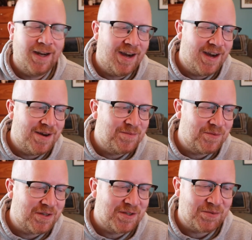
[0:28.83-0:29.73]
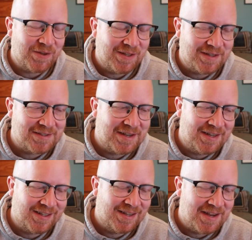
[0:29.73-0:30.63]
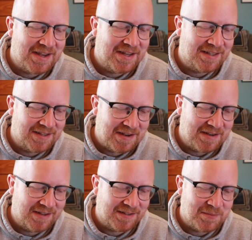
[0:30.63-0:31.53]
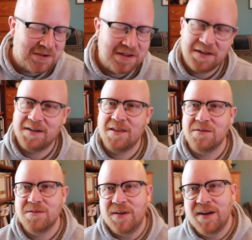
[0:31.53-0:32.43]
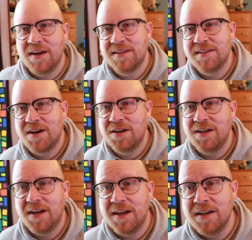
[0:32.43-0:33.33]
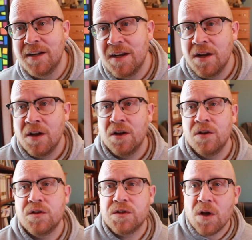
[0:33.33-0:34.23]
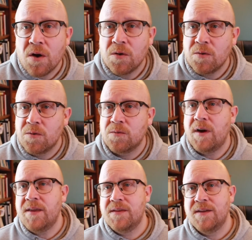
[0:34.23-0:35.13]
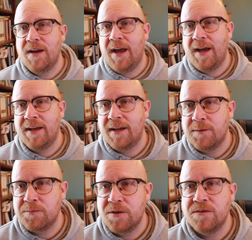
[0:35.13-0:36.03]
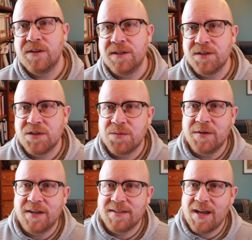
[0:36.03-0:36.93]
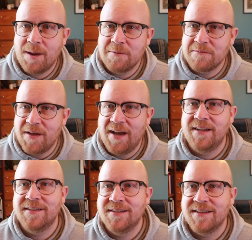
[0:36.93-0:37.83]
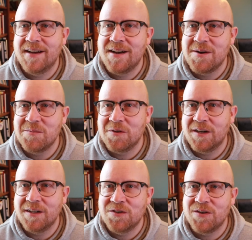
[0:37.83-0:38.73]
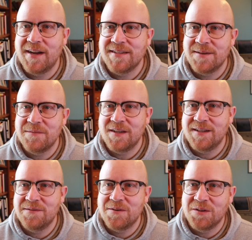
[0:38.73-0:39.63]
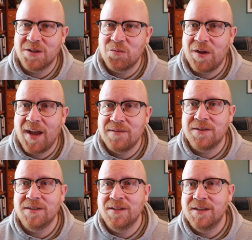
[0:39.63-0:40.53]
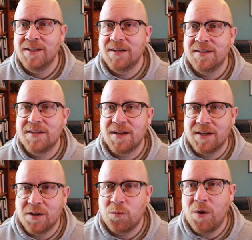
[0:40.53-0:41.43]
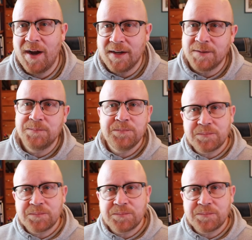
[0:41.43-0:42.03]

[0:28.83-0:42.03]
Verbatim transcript: um, which is really exciting, and uh, and speaking at another event on Saturday night. So, rather than add a pre-written sermon on top of that, um, we're going to try something different that we haven't done in a while.